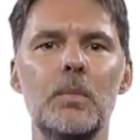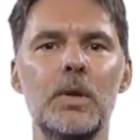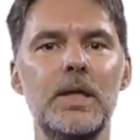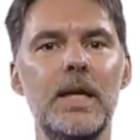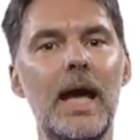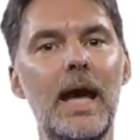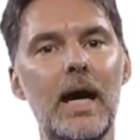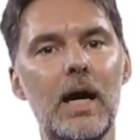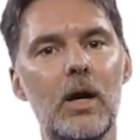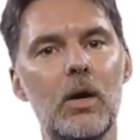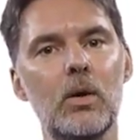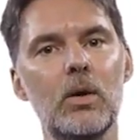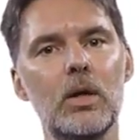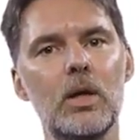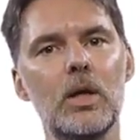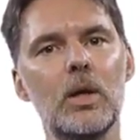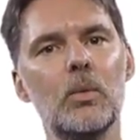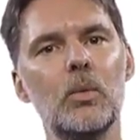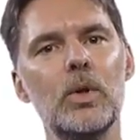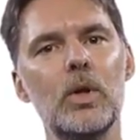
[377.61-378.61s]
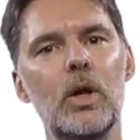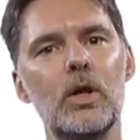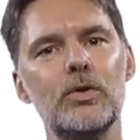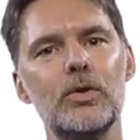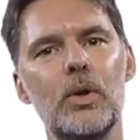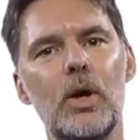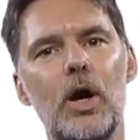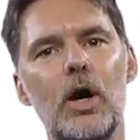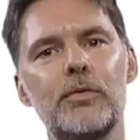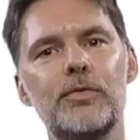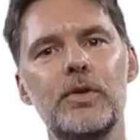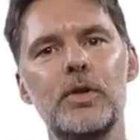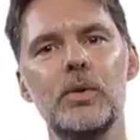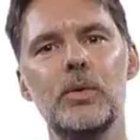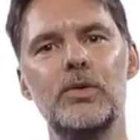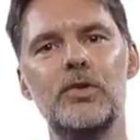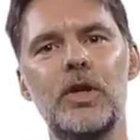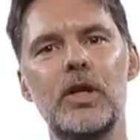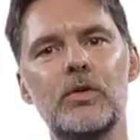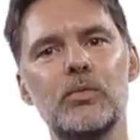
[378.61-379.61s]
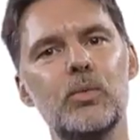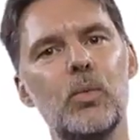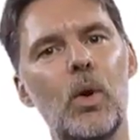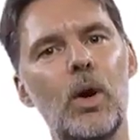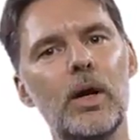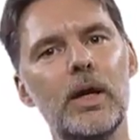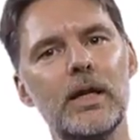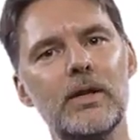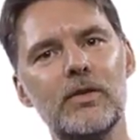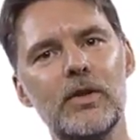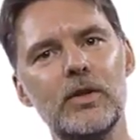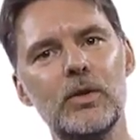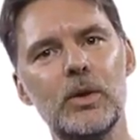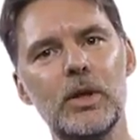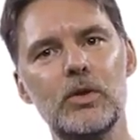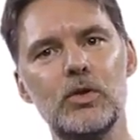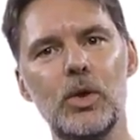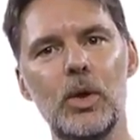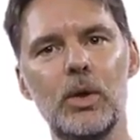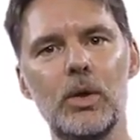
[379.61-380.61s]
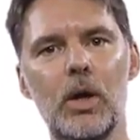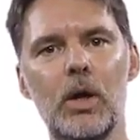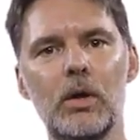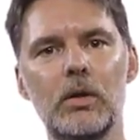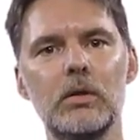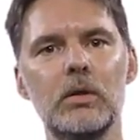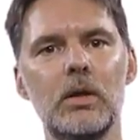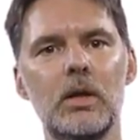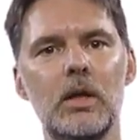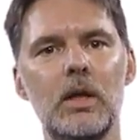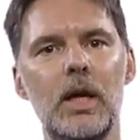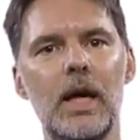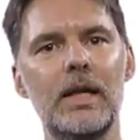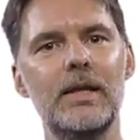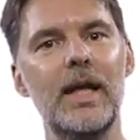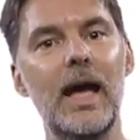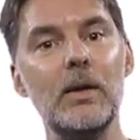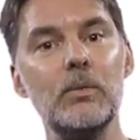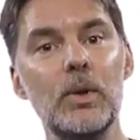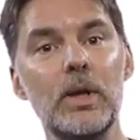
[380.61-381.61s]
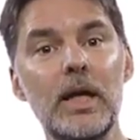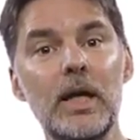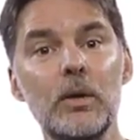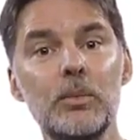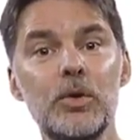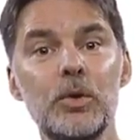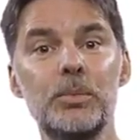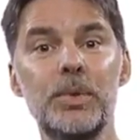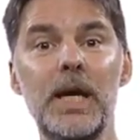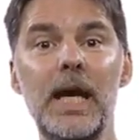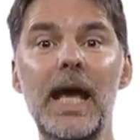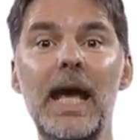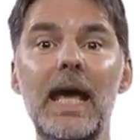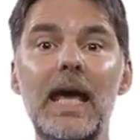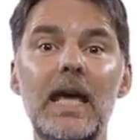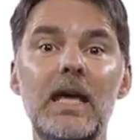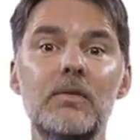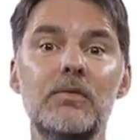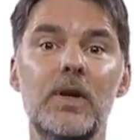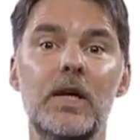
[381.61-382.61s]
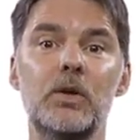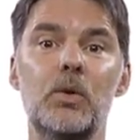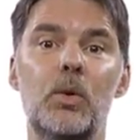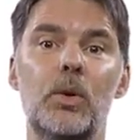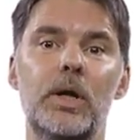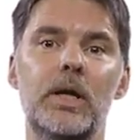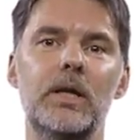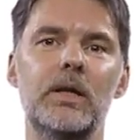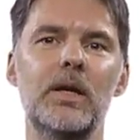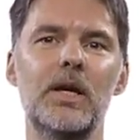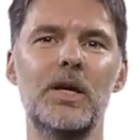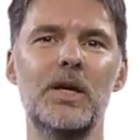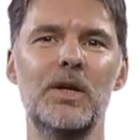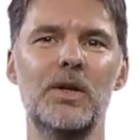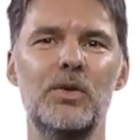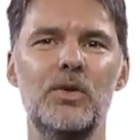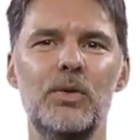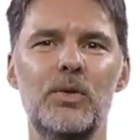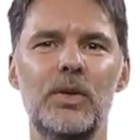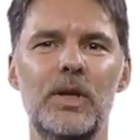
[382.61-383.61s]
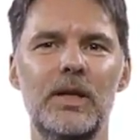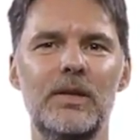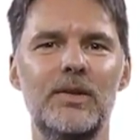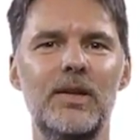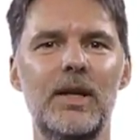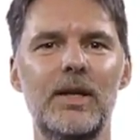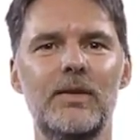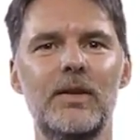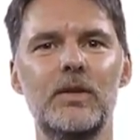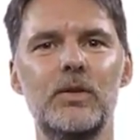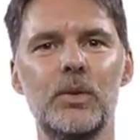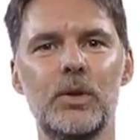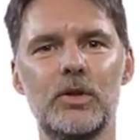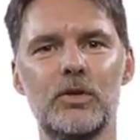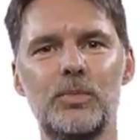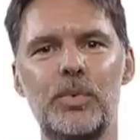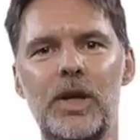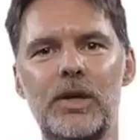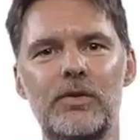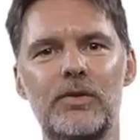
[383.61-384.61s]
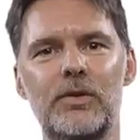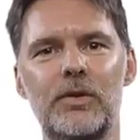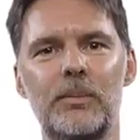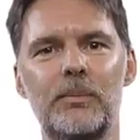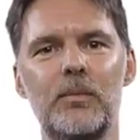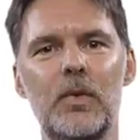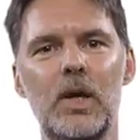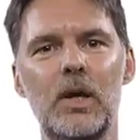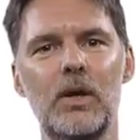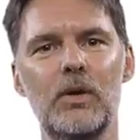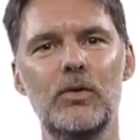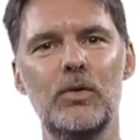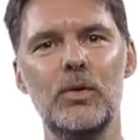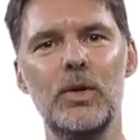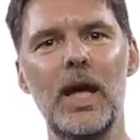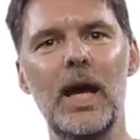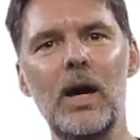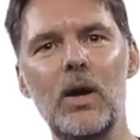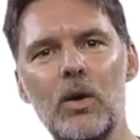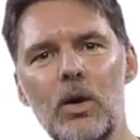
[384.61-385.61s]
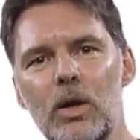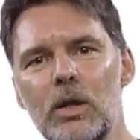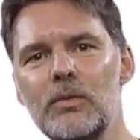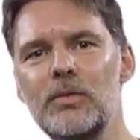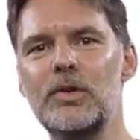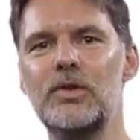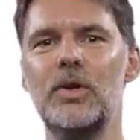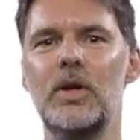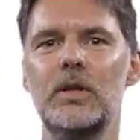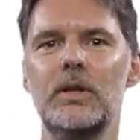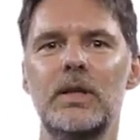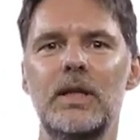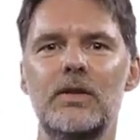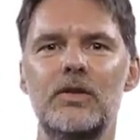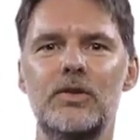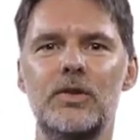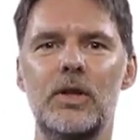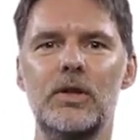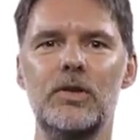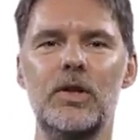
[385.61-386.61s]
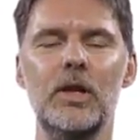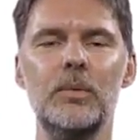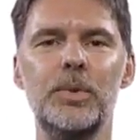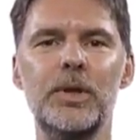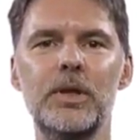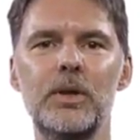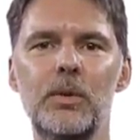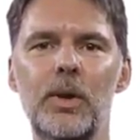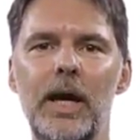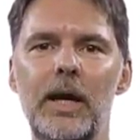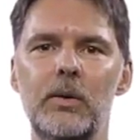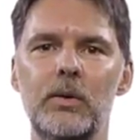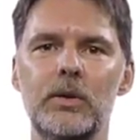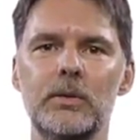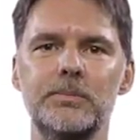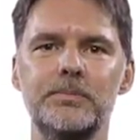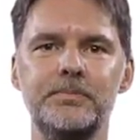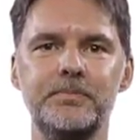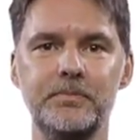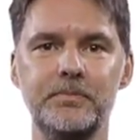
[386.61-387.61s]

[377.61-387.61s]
But now we also offer you a set of warnings that you can turn on, and that will help you behave according to the intent that you expressed. So now all of a sudden it starts helping you out.